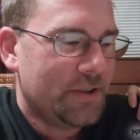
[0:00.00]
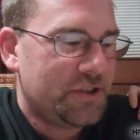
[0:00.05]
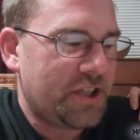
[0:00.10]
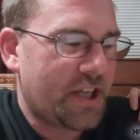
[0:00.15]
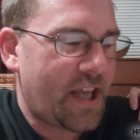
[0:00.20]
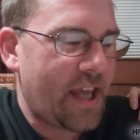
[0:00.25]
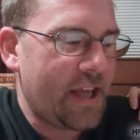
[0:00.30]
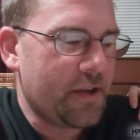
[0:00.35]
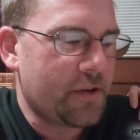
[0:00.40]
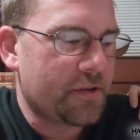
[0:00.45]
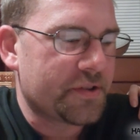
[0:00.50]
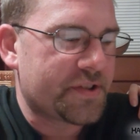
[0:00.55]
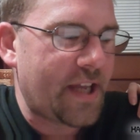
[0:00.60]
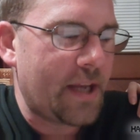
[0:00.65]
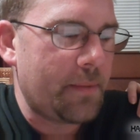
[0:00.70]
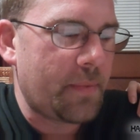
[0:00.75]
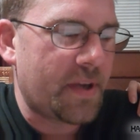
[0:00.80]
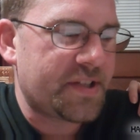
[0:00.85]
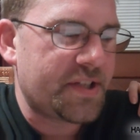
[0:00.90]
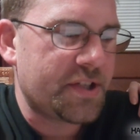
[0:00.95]
GK Eagles
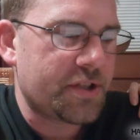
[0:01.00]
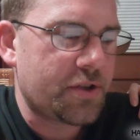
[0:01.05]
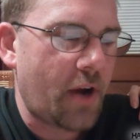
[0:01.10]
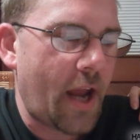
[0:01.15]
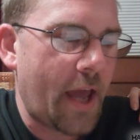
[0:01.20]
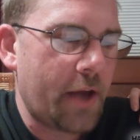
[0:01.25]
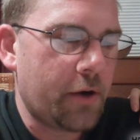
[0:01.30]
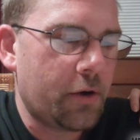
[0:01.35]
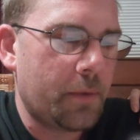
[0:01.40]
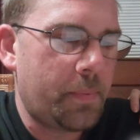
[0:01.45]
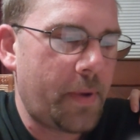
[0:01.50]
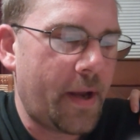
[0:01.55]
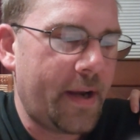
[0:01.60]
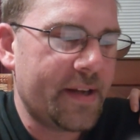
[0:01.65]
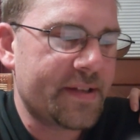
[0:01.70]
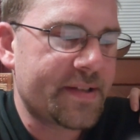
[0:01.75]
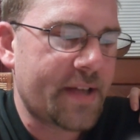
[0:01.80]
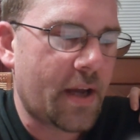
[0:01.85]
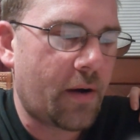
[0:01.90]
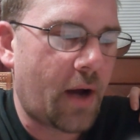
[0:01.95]
10, my sister had her
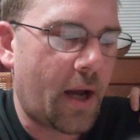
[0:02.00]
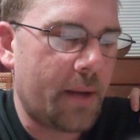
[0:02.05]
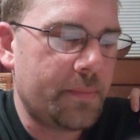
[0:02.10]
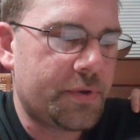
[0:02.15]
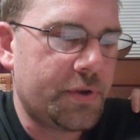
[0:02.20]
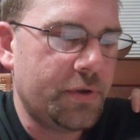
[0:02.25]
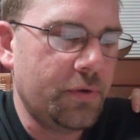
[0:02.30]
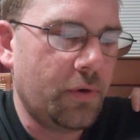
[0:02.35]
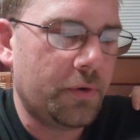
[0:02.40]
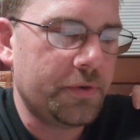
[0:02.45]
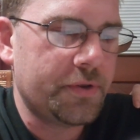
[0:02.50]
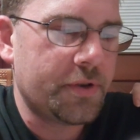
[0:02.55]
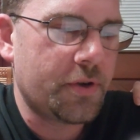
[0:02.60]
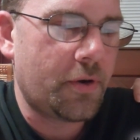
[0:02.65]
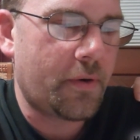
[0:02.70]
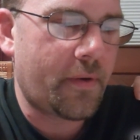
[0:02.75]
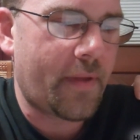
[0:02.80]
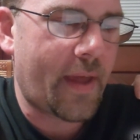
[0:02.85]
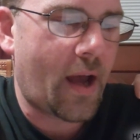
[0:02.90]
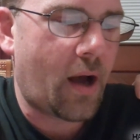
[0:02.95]
appendix out. I'm too old to
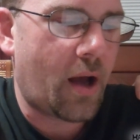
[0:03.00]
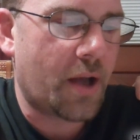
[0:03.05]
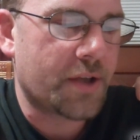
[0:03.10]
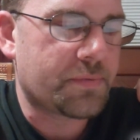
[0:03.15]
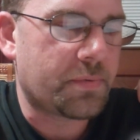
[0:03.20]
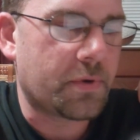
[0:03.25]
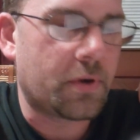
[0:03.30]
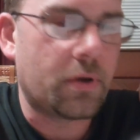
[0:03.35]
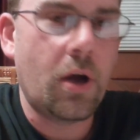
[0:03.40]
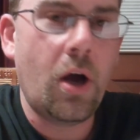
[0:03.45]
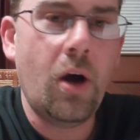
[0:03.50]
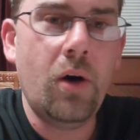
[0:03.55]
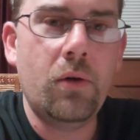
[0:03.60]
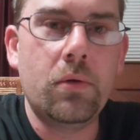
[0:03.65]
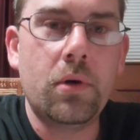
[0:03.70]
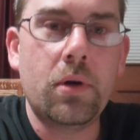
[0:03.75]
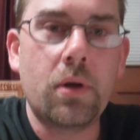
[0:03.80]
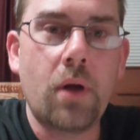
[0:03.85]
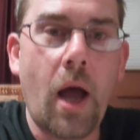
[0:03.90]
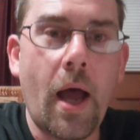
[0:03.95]
go to that hospital.
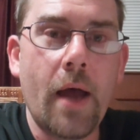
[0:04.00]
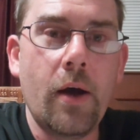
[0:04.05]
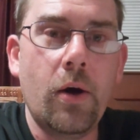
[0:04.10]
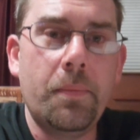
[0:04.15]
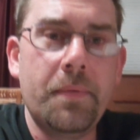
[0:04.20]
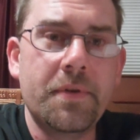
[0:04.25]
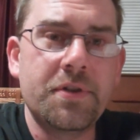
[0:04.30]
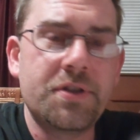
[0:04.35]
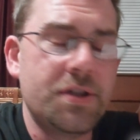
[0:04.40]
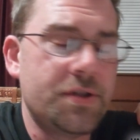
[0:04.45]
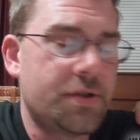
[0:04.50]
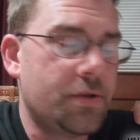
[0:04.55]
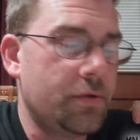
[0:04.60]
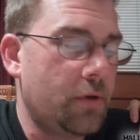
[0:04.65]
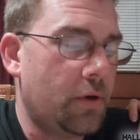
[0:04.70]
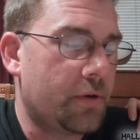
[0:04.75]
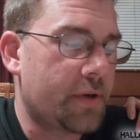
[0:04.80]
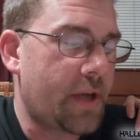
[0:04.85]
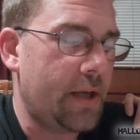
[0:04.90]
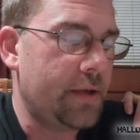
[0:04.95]
Oh, well, I hope that she's
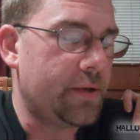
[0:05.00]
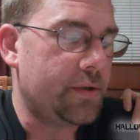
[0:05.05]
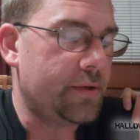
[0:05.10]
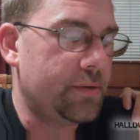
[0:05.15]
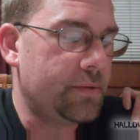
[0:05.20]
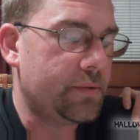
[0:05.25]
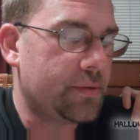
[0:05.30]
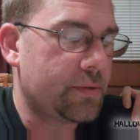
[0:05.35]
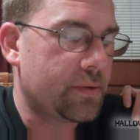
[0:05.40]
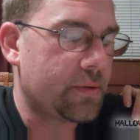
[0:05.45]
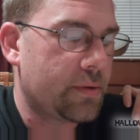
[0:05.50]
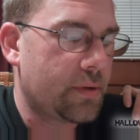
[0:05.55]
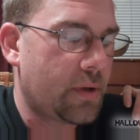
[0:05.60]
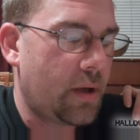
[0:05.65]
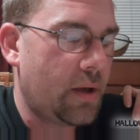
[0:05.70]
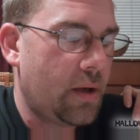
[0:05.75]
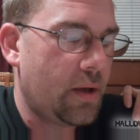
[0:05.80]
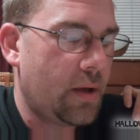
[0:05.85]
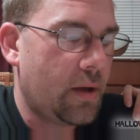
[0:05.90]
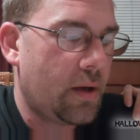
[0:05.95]
doing okay, dude.
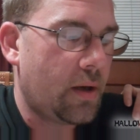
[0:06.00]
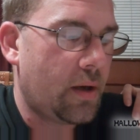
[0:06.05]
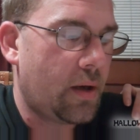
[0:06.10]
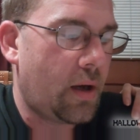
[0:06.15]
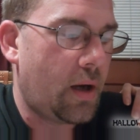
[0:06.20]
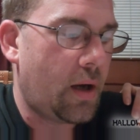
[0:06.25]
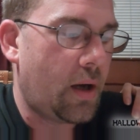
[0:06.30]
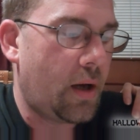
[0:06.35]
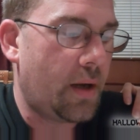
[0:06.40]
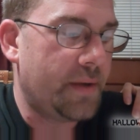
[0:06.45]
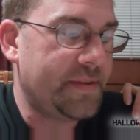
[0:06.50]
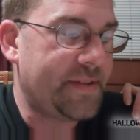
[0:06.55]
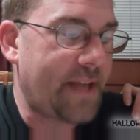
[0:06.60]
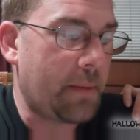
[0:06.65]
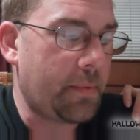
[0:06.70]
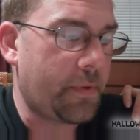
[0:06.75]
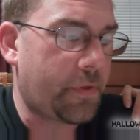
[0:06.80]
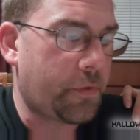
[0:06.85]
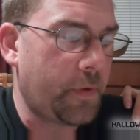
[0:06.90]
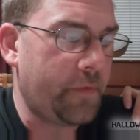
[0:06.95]
Uh,
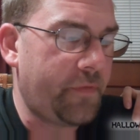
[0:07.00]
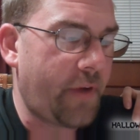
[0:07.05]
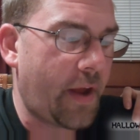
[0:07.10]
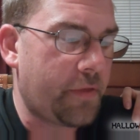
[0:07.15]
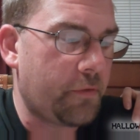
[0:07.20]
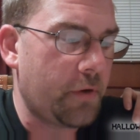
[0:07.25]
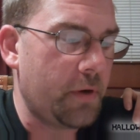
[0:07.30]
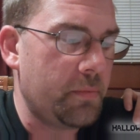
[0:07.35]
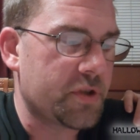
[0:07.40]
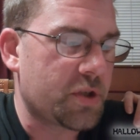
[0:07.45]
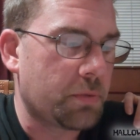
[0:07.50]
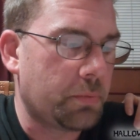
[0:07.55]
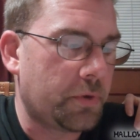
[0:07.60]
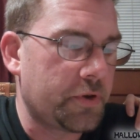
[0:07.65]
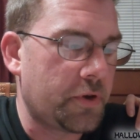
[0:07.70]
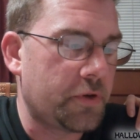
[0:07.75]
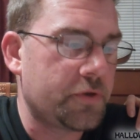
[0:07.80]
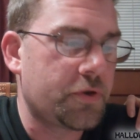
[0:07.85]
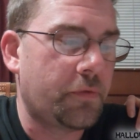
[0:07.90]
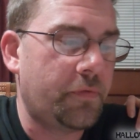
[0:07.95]
Dabbit353, Mr.
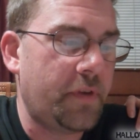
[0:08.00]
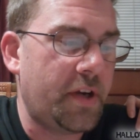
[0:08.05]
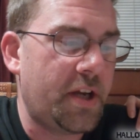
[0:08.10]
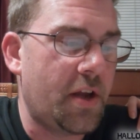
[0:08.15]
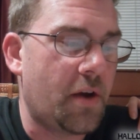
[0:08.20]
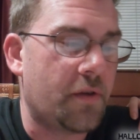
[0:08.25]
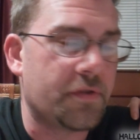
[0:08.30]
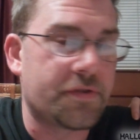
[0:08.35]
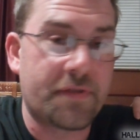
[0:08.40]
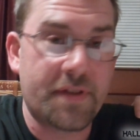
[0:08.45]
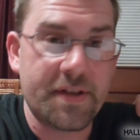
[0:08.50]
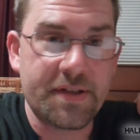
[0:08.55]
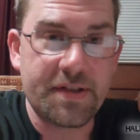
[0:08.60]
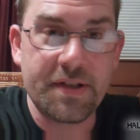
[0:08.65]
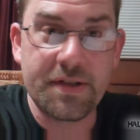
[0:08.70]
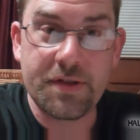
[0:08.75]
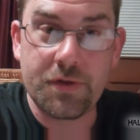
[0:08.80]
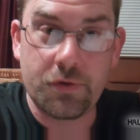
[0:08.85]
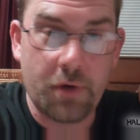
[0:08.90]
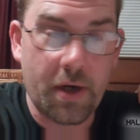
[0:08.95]
Bulldozer Videos. This
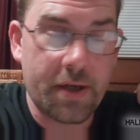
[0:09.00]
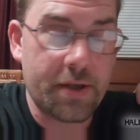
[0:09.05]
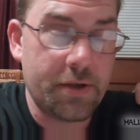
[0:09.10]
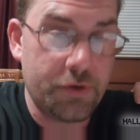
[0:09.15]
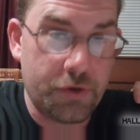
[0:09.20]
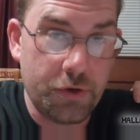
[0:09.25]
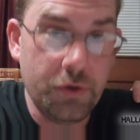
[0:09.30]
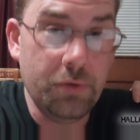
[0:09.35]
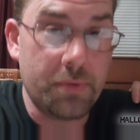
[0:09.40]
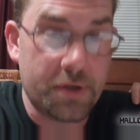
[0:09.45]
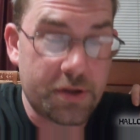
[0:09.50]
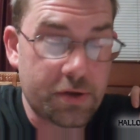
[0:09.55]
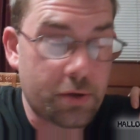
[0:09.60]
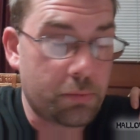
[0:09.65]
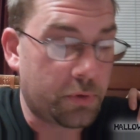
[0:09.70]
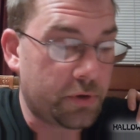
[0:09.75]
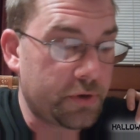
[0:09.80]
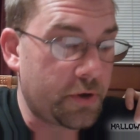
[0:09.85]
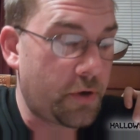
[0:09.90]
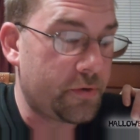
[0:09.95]
is directed to
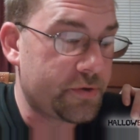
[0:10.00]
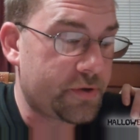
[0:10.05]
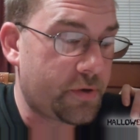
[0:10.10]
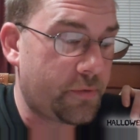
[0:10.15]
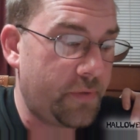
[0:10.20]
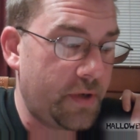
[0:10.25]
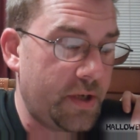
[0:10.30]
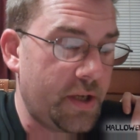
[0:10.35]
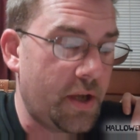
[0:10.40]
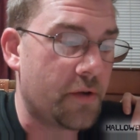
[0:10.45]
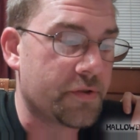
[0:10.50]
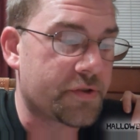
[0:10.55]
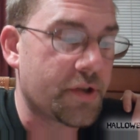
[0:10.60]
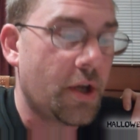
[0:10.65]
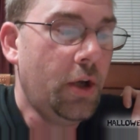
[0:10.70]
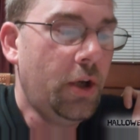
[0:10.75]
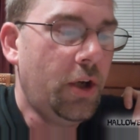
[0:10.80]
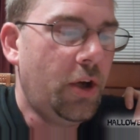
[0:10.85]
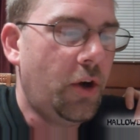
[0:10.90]
Mr. Bulldozer Videos.